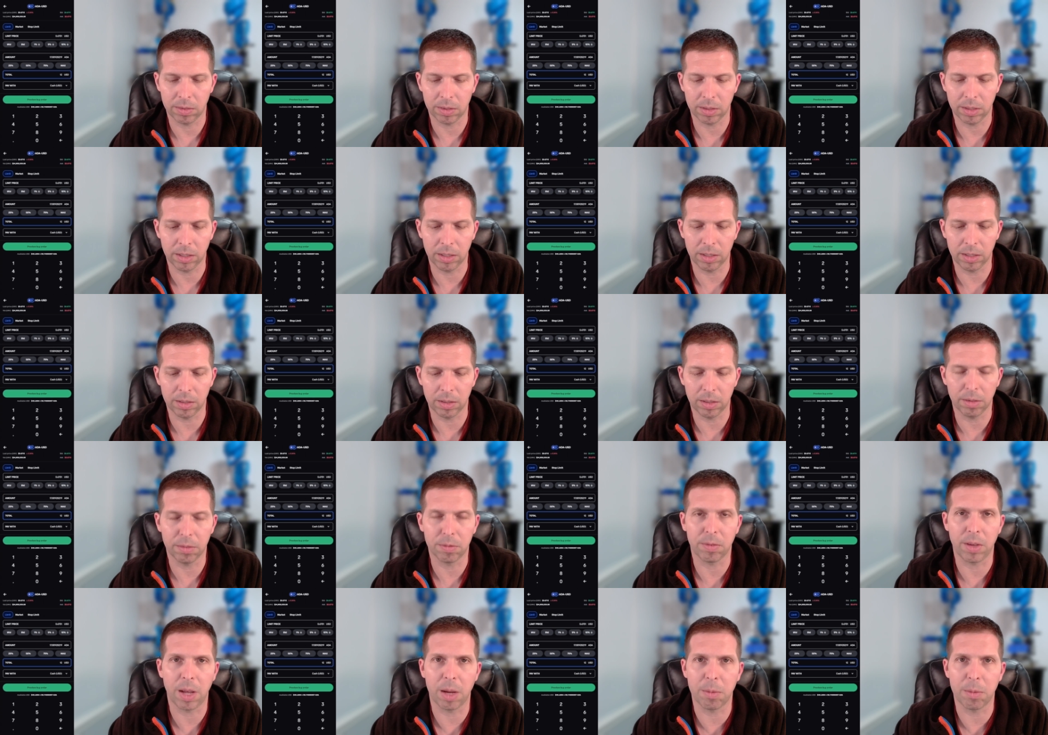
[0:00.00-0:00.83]
uh,
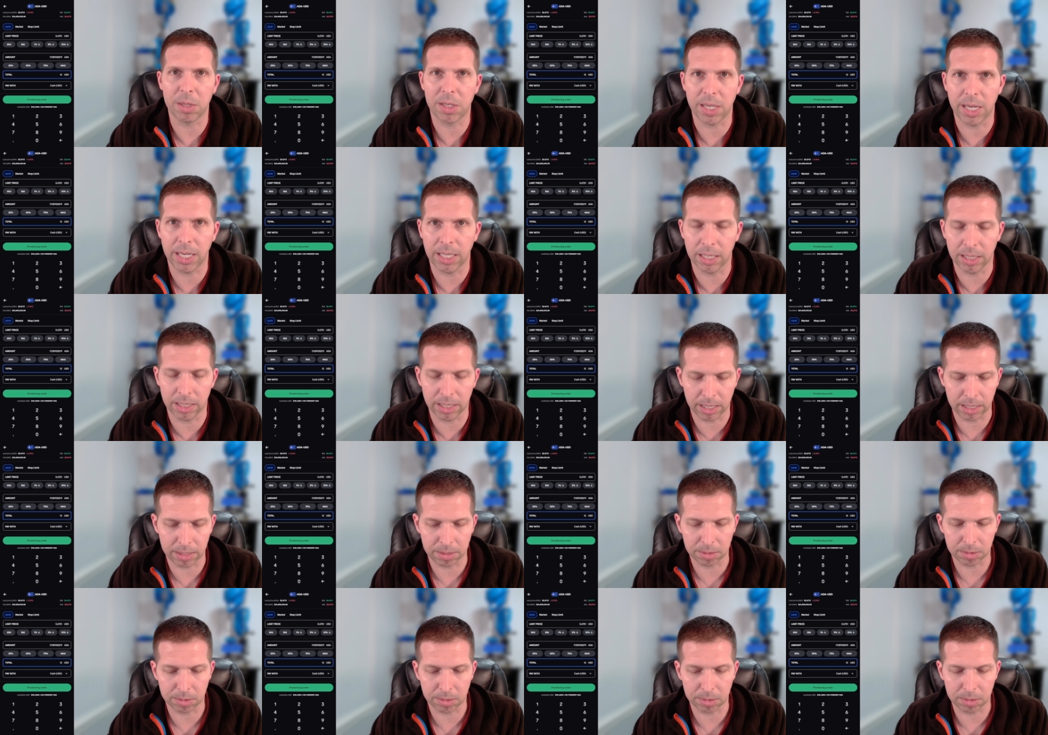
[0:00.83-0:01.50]
of how much A D A that